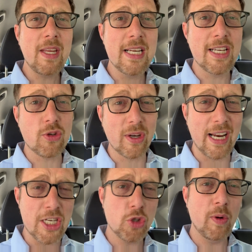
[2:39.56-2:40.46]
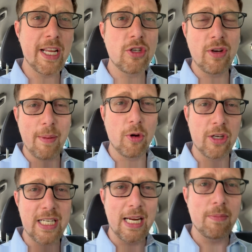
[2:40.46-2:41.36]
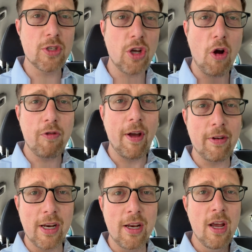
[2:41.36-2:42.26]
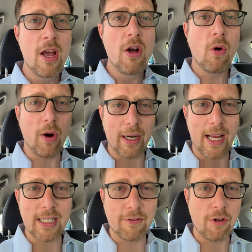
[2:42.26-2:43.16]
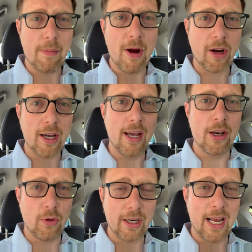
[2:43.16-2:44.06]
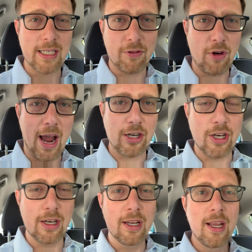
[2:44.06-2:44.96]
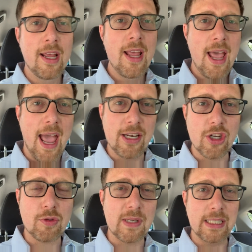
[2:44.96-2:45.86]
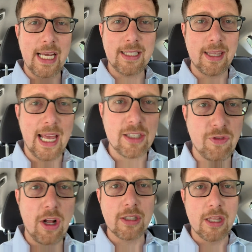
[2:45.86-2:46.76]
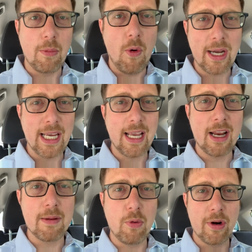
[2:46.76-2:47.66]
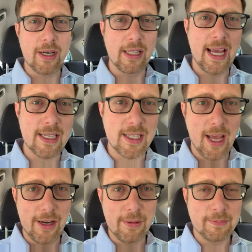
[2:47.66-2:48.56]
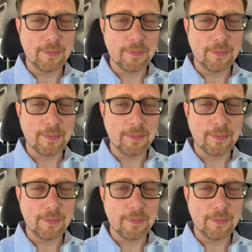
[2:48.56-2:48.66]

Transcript: She's organized 22 neighborhood teams, co-founded Organizing for America and Organizing for Action, and just was elected last fall to the Milwaukee County Board in a landslide.